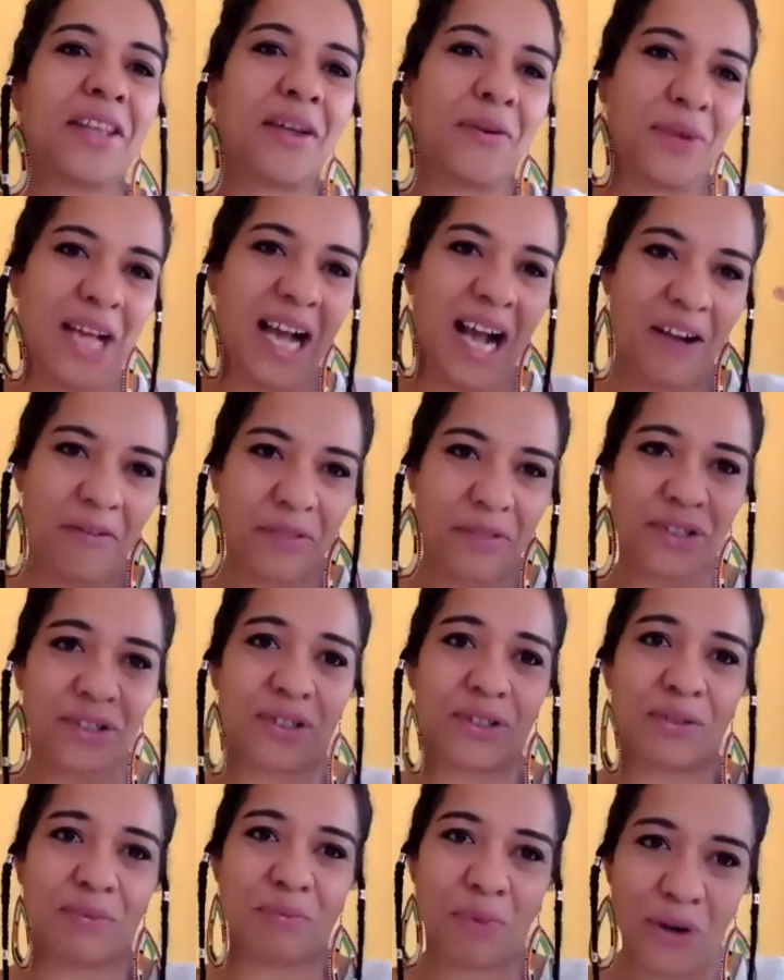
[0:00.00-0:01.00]
That we have
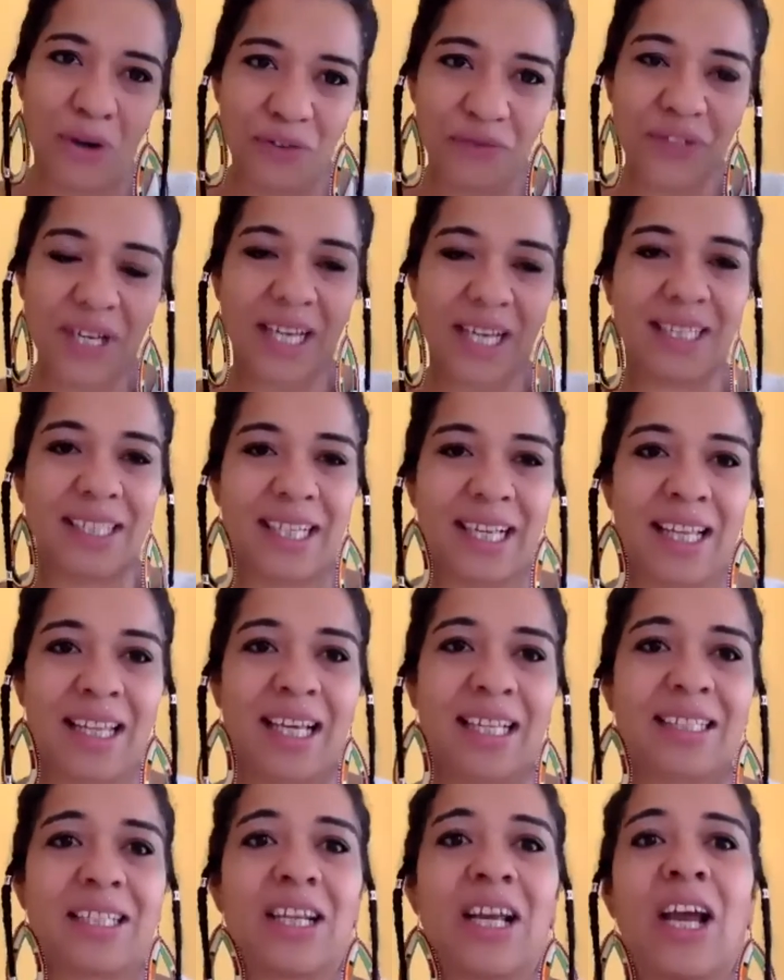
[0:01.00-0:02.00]
this morphed idea
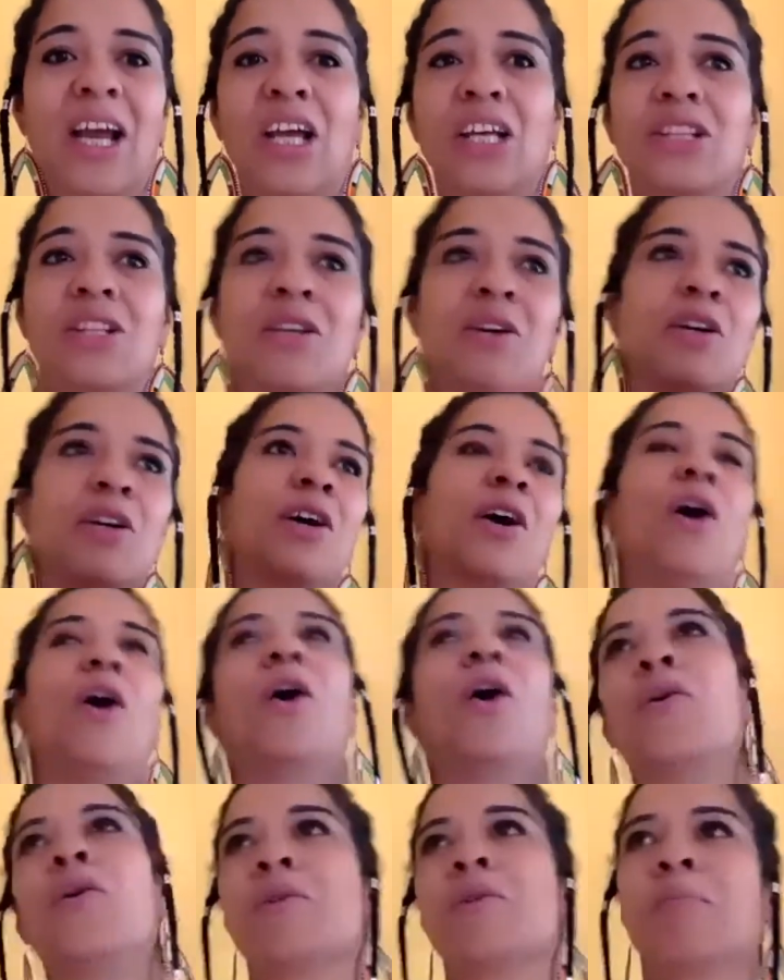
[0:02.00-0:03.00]
that
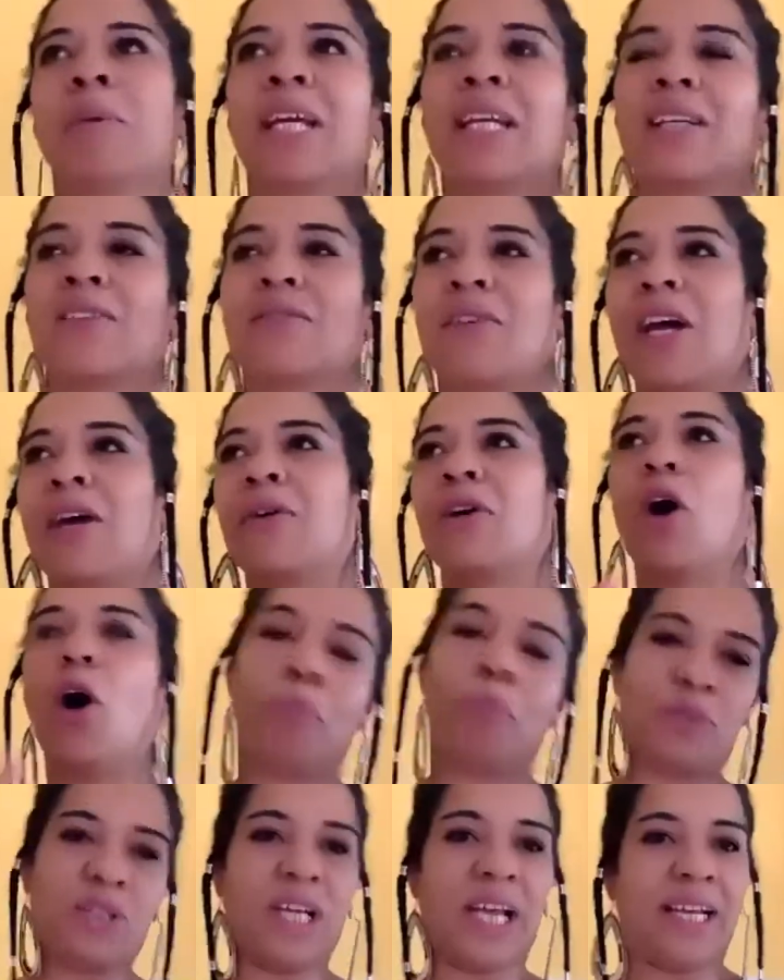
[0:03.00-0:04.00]
we make it very
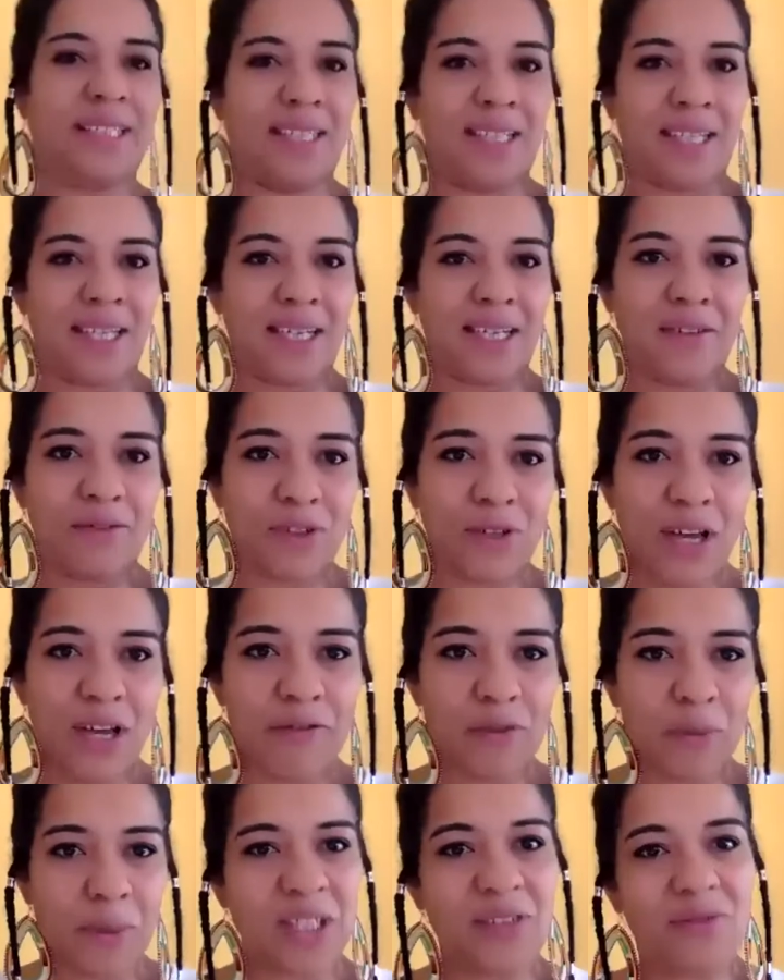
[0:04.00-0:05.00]
objective so
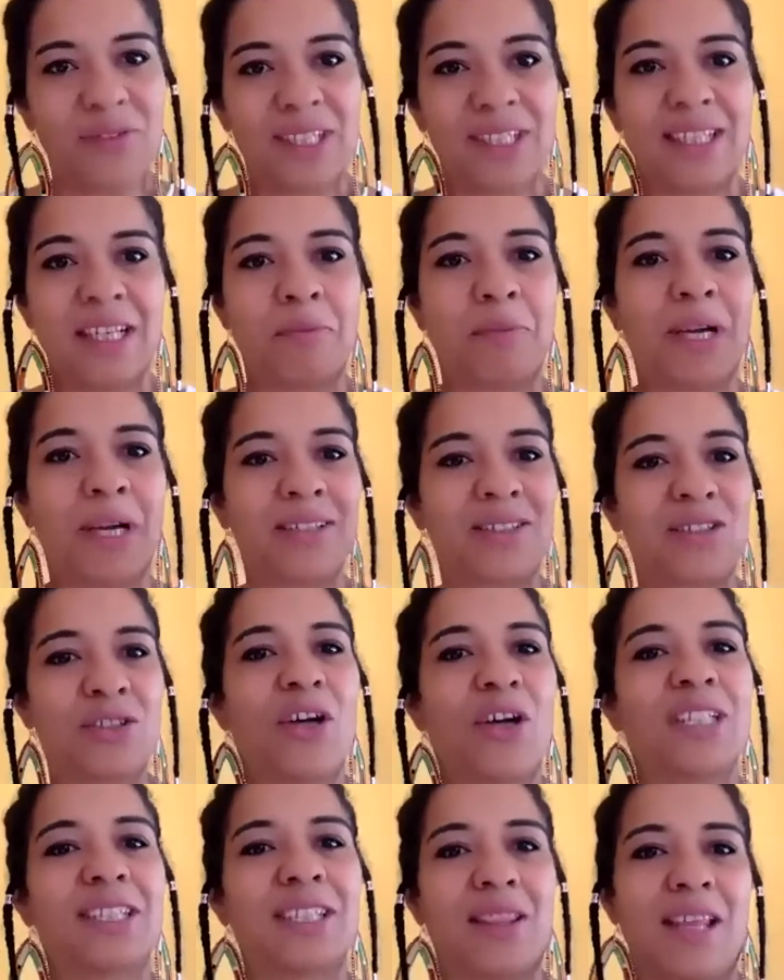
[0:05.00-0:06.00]
everybody fits in, but it's
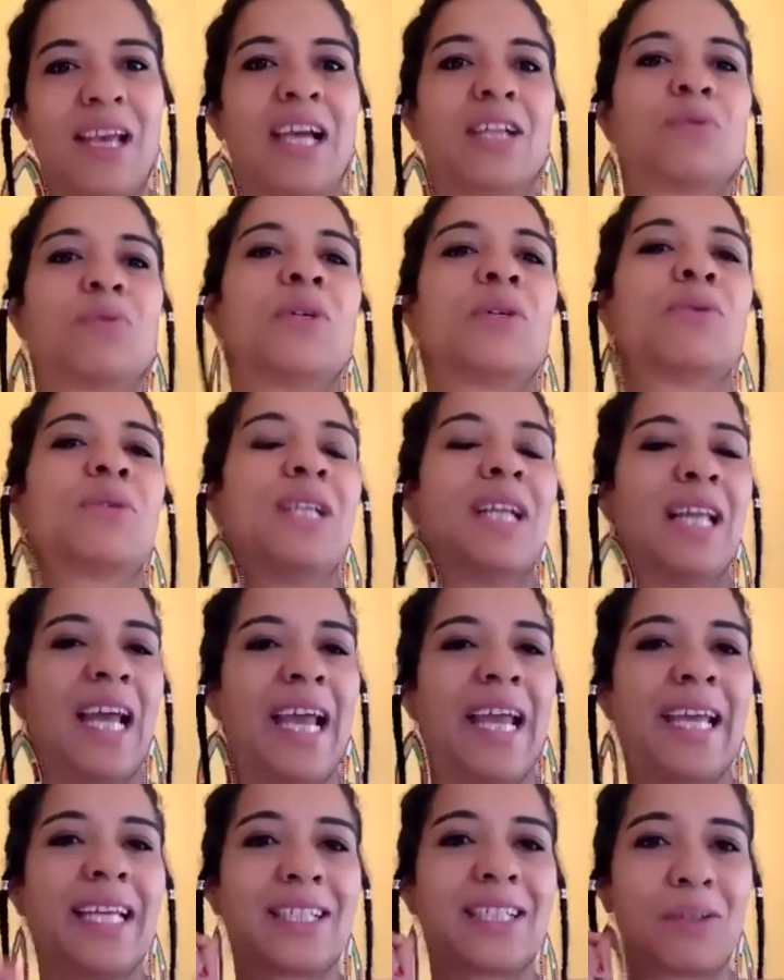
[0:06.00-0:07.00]
not that. We
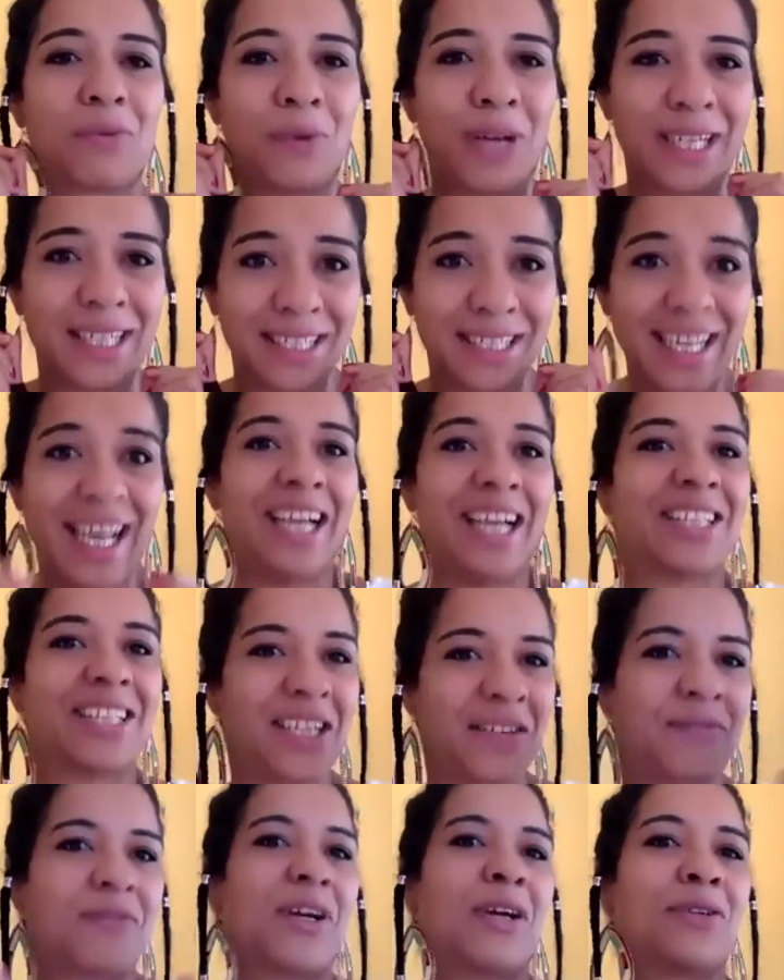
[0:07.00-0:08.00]
relate when it's
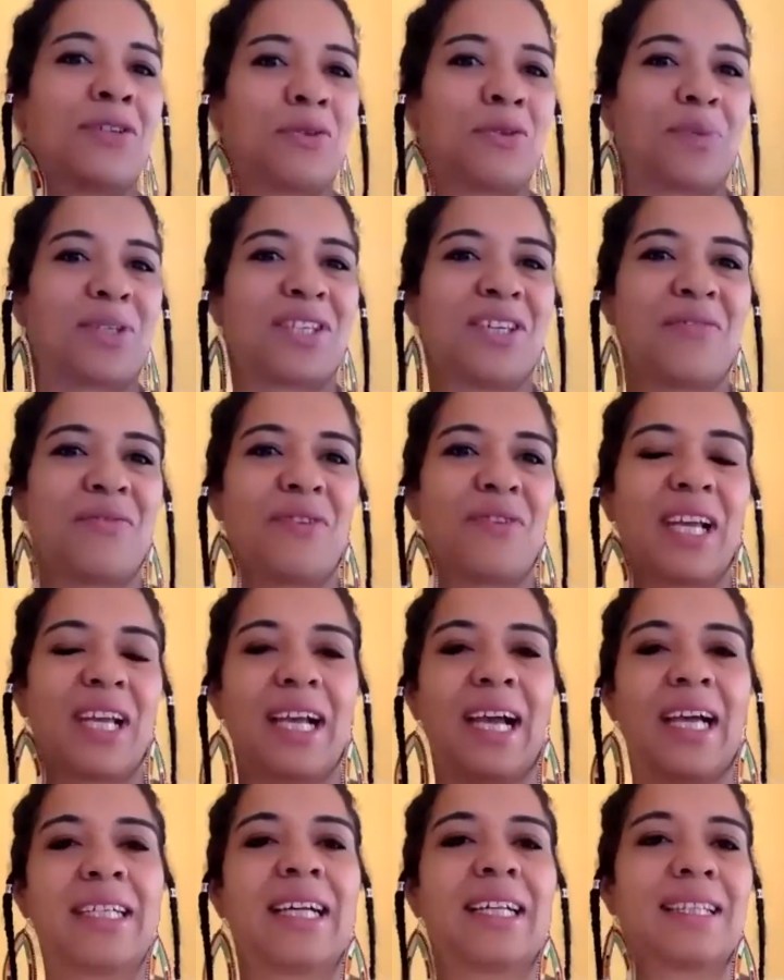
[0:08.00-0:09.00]
actually very specific.
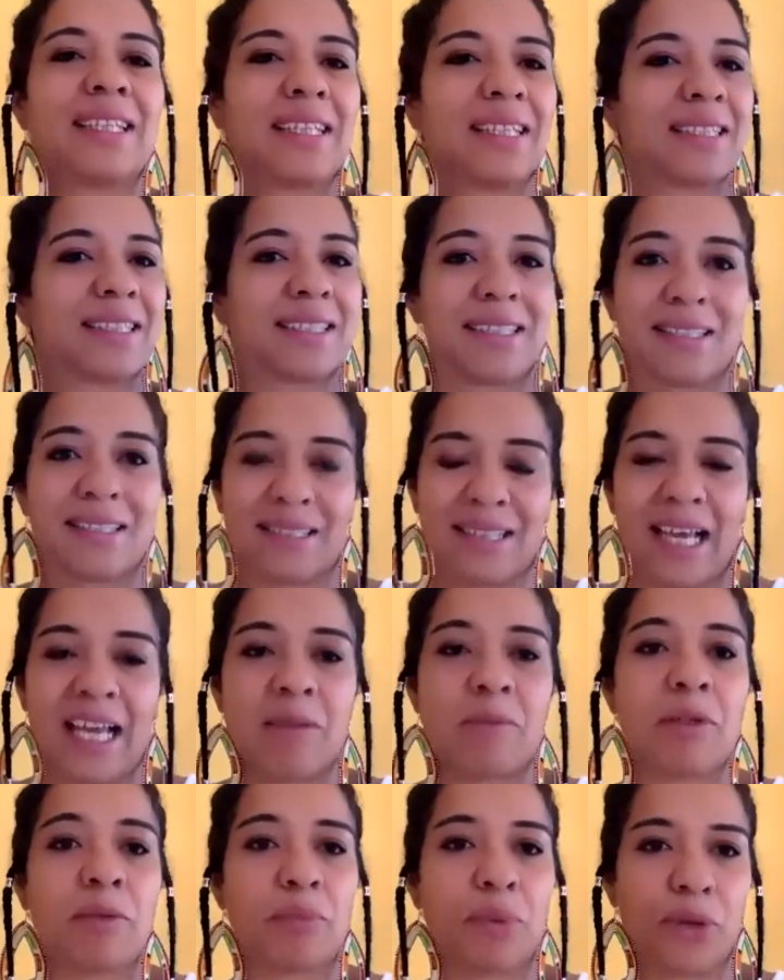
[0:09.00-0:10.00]
And I think it's the
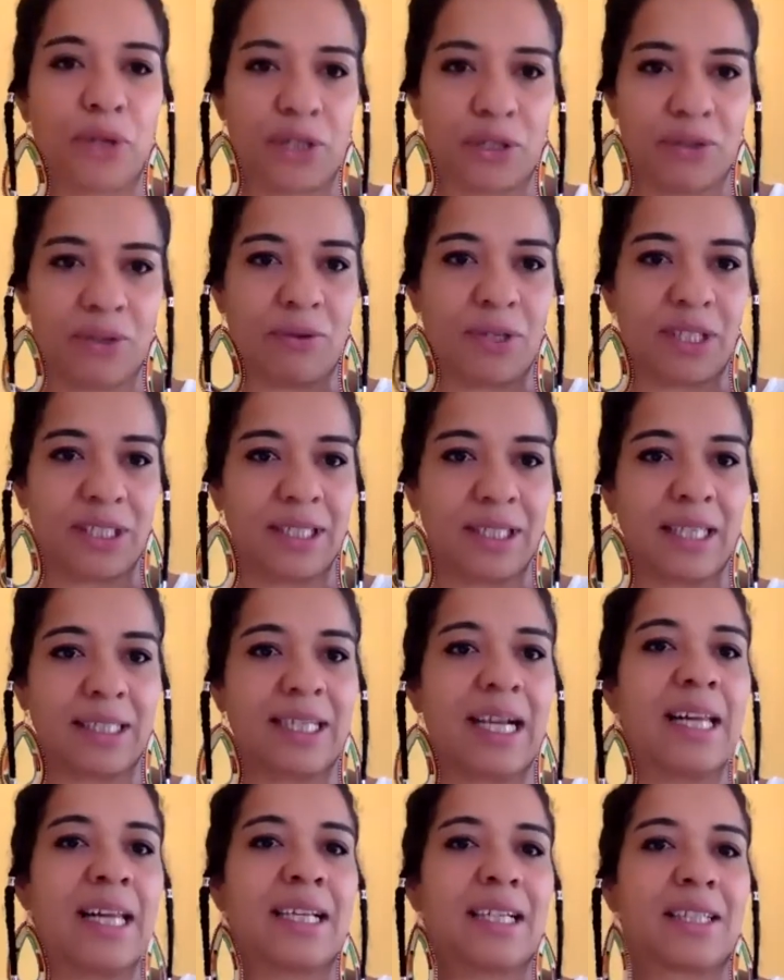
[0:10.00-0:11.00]
same in poetry, what
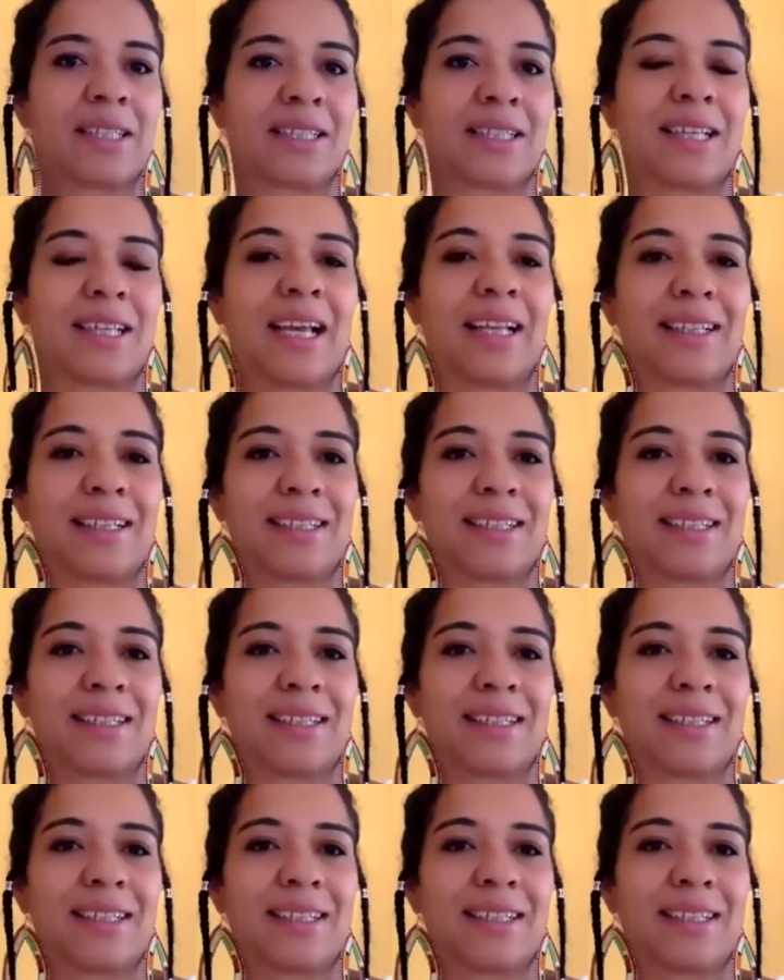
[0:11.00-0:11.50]
Natalia just said.